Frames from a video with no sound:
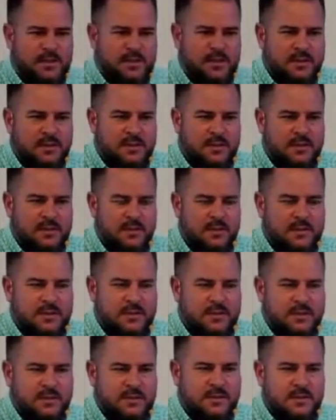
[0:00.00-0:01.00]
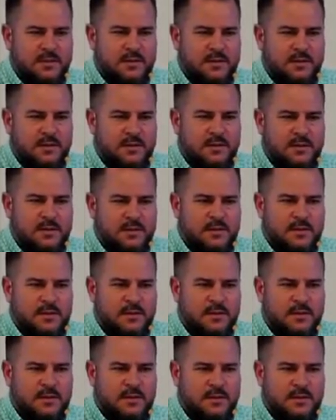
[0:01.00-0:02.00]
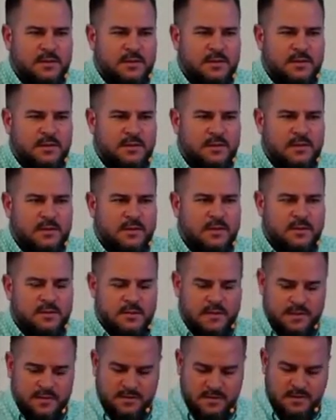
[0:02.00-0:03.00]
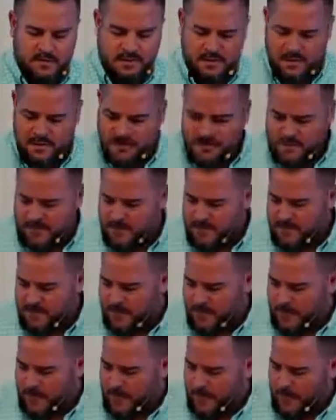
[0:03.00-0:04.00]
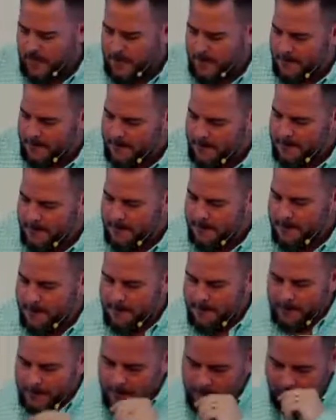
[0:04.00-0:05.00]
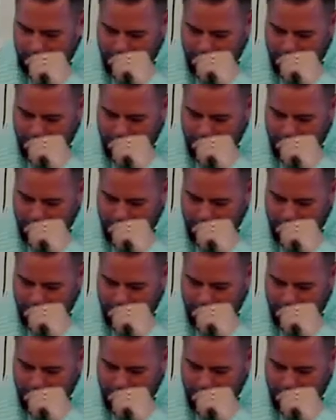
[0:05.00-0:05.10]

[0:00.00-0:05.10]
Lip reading: No one is speaking in this clip.